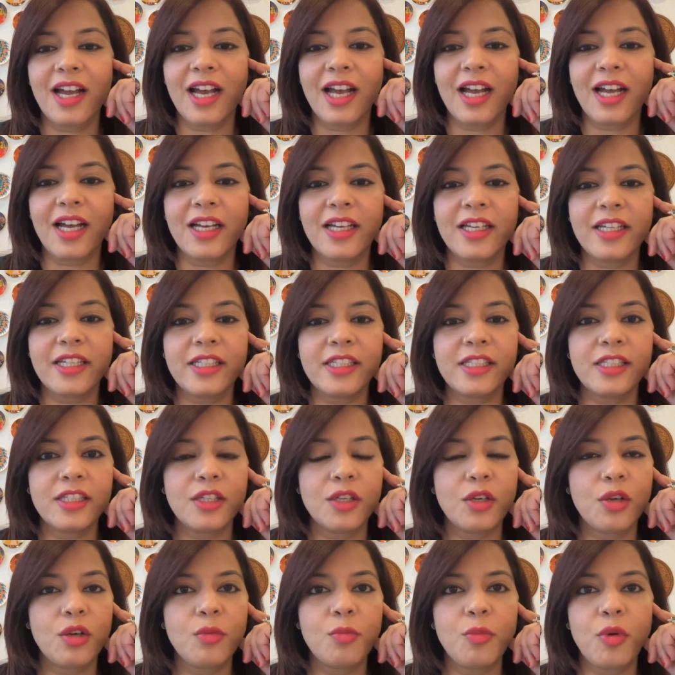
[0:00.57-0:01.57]
Hi,
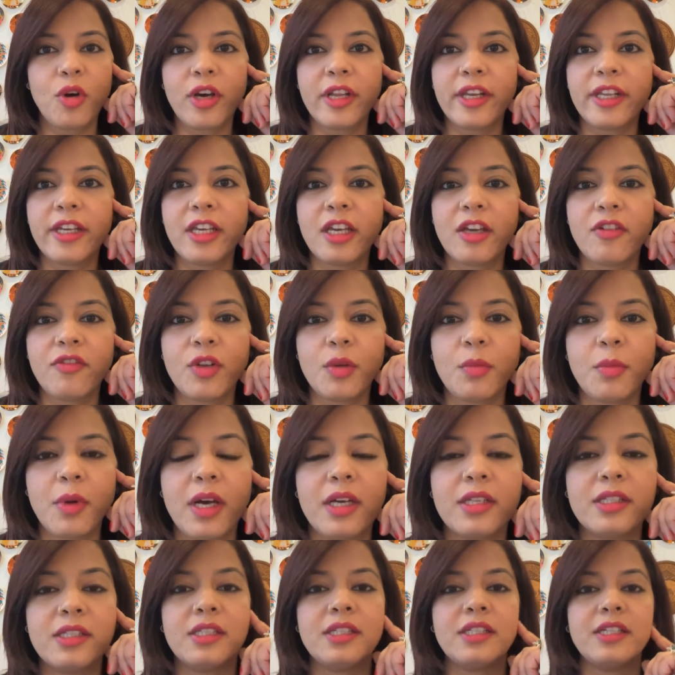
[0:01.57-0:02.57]
good morning,
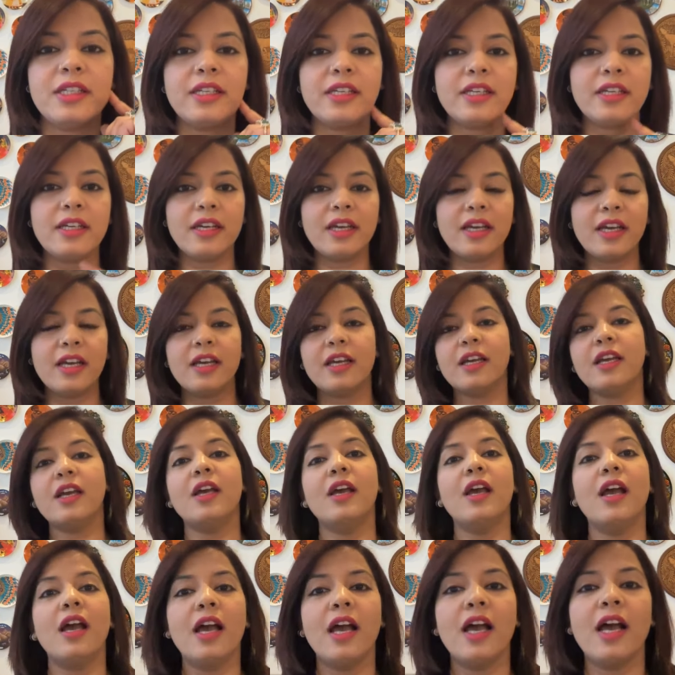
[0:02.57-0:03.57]
everybody.
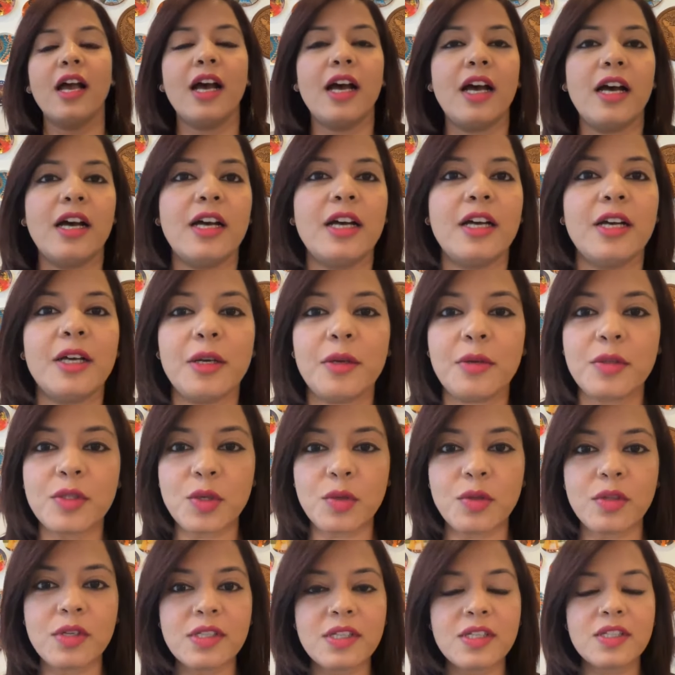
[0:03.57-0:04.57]

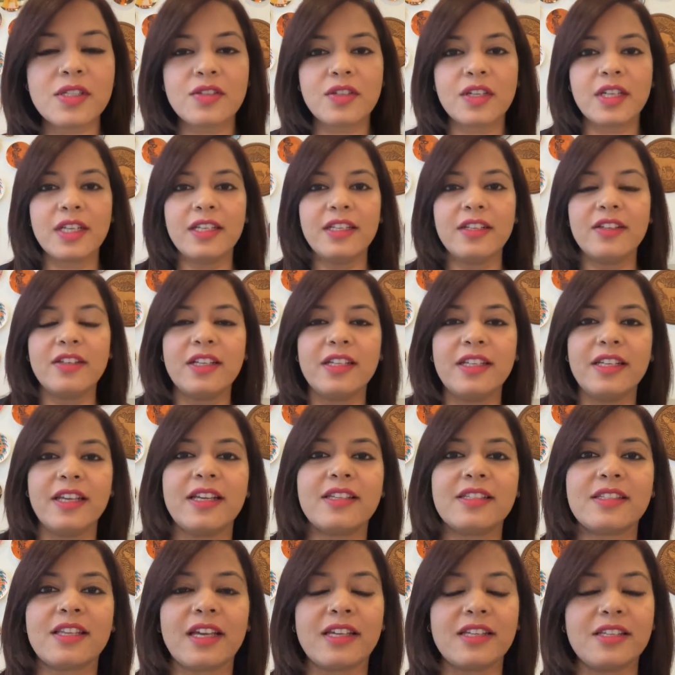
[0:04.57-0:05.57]
So this is really, really
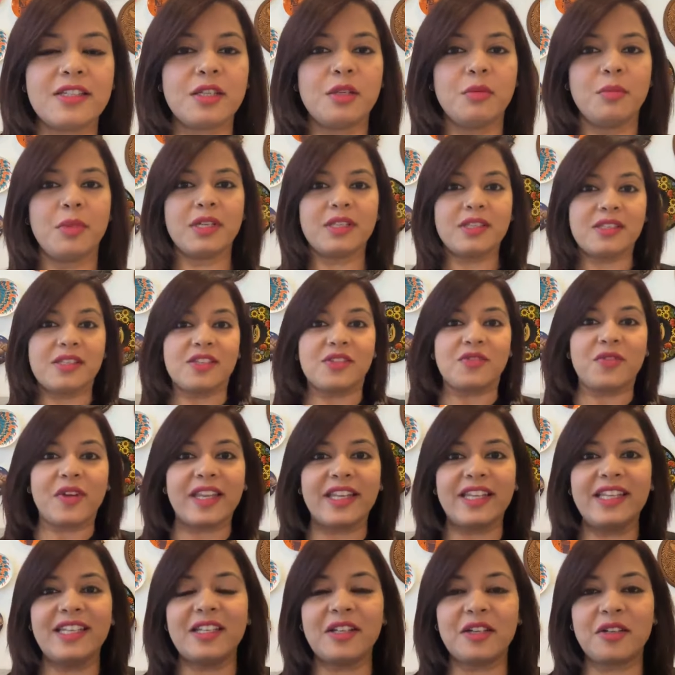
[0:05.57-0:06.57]
exciting, but this is
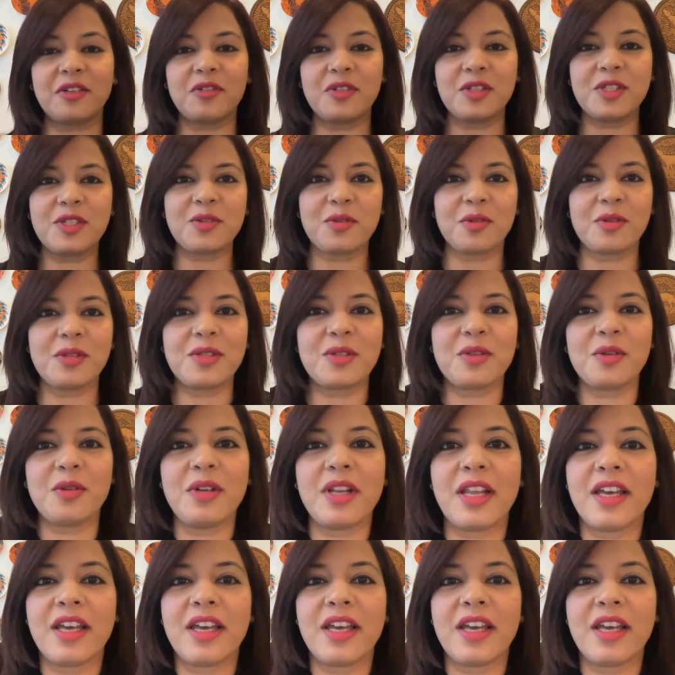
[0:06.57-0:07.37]
very nervous also.